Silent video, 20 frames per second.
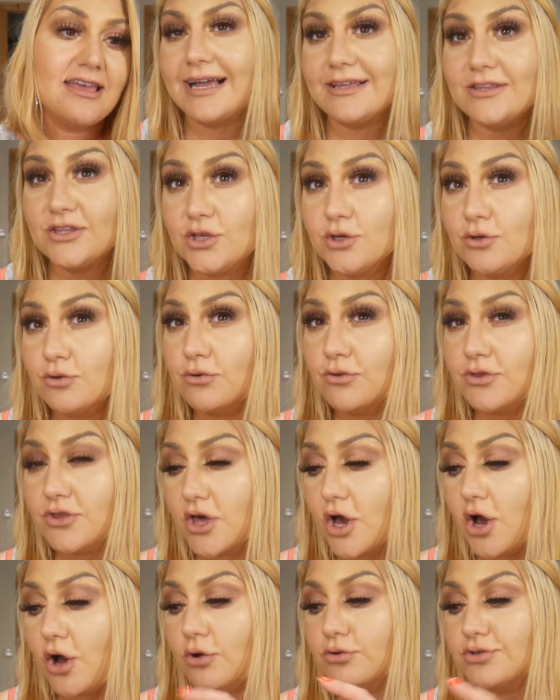I do
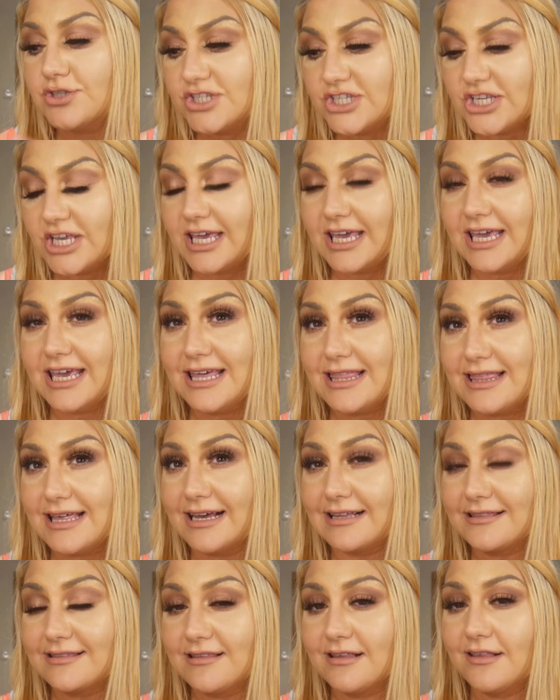though see
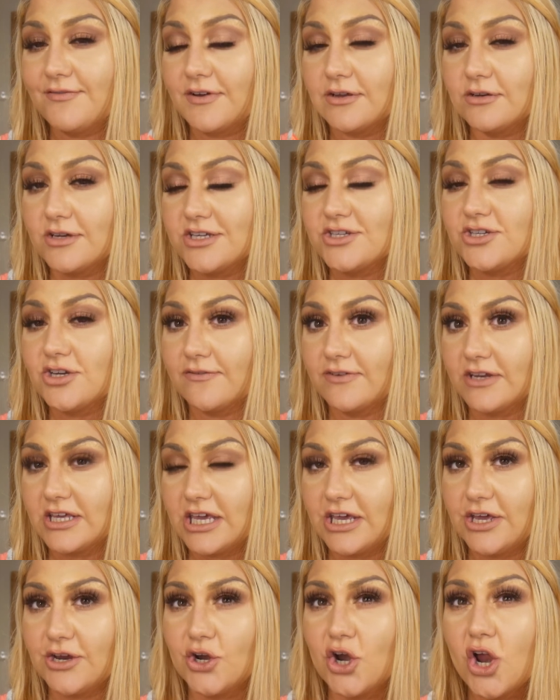that this foundation over
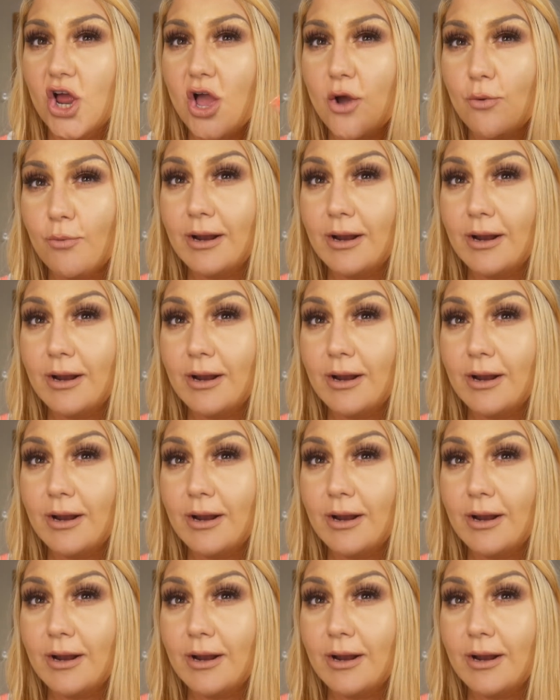here